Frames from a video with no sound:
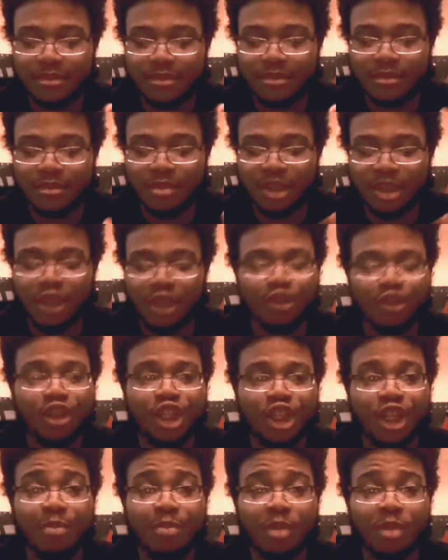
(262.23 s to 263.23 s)
but there's
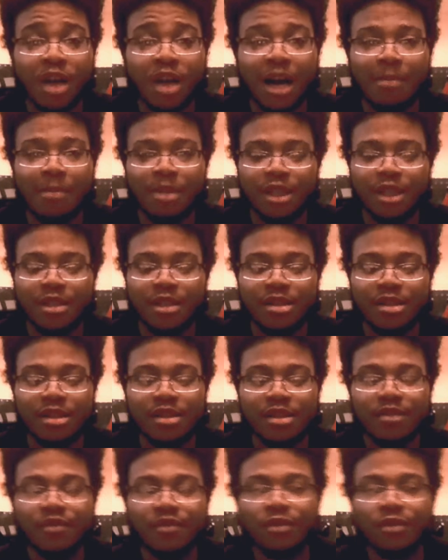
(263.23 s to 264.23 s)
cheaper
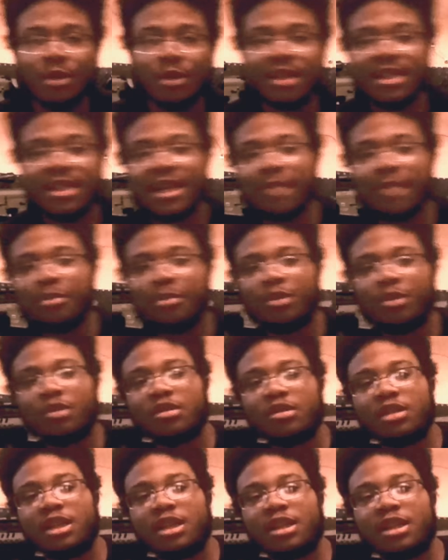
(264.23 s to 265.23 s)
options. For
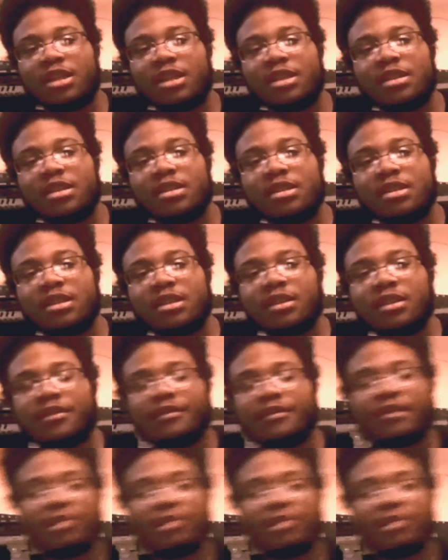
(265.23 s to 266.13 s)
example, if I